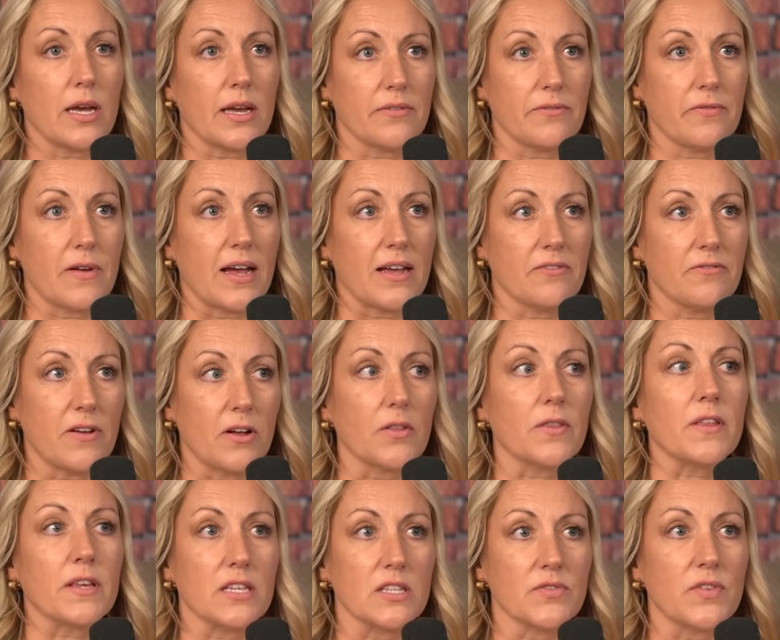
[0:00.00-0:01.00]
I, I felt
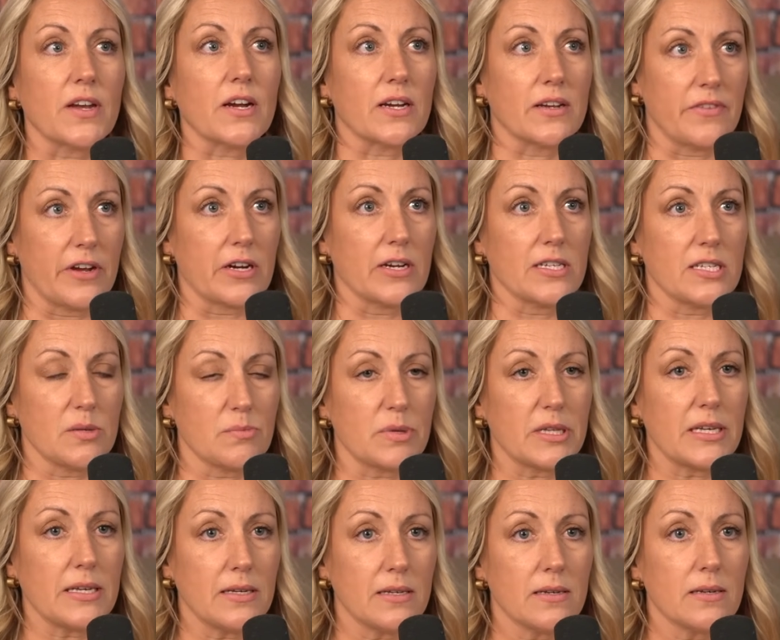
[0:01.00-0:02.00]
things very, very
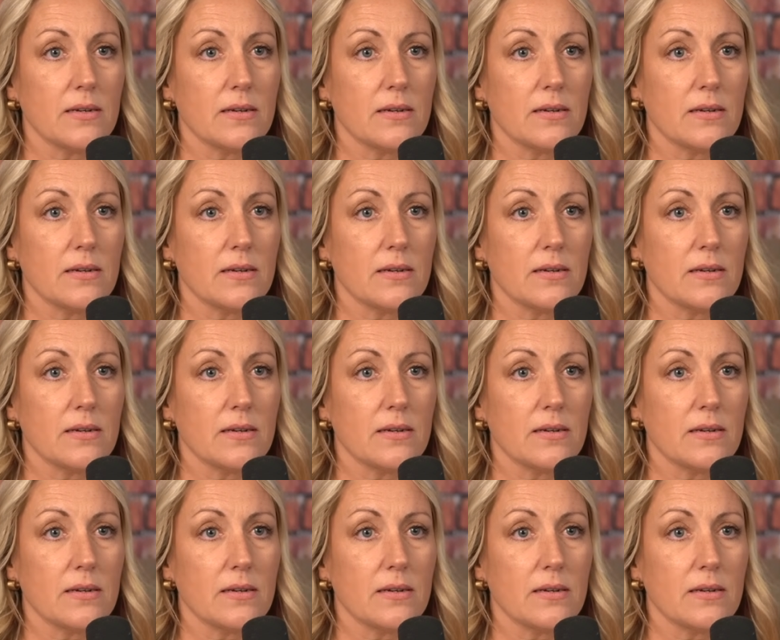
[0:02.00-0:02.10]
deeply.